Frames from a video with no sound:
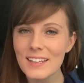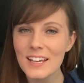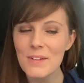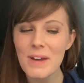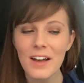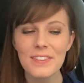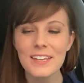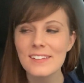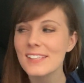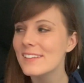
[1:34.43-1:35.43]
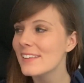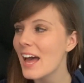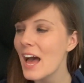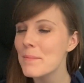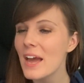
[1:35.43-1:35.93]
thing about this is
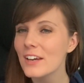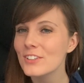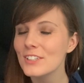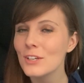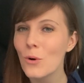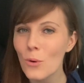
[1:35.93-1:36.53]
that I'm actually